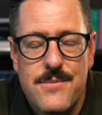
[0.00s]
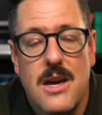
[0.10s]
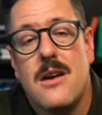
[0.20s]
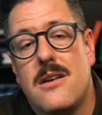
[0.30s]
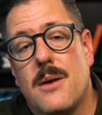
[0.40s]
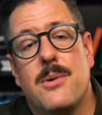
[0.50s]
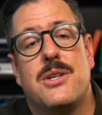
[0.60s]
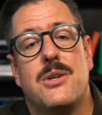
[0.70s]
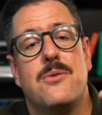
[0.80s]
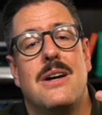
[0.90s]
Number
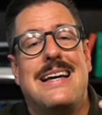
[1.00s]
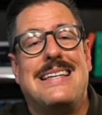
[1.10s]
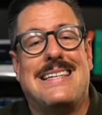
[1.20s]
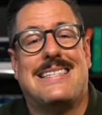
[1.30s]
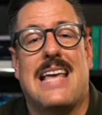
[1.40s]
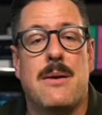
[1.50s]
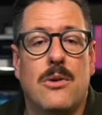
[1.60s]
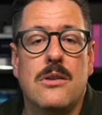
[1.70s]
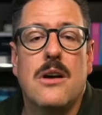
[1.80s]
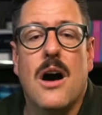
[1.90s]
two,
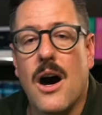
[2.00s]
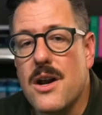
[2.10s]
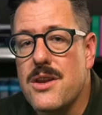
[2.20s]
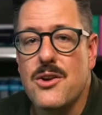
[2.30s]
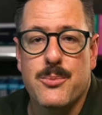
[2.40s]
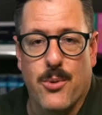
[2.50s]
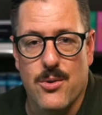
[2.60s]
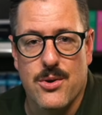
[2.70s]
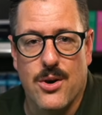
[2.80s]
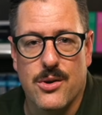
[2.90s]
disable unused
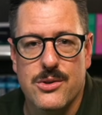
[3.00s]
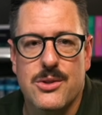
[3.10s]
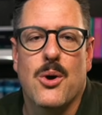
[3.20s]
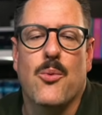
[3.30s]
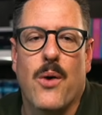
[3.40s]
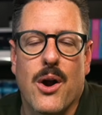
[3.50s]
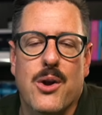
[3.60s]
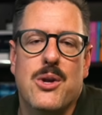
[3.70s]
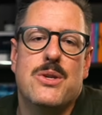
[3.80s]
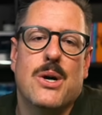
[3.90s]
protocols where you
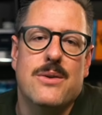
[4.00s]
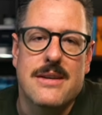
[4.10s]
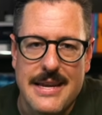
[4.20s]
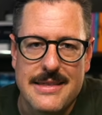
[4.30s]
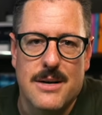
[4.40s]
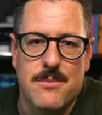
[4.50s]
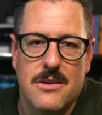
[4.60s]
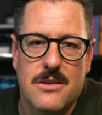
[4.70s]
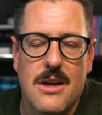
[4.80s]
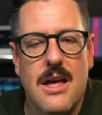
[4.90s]
don't need them.
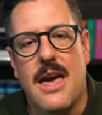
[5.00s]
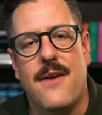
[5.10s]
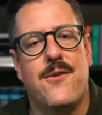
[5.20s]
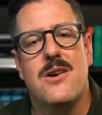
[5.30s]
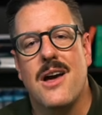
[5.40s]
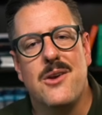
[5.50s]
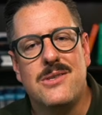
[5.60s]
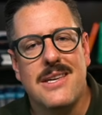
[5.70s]
If you're not using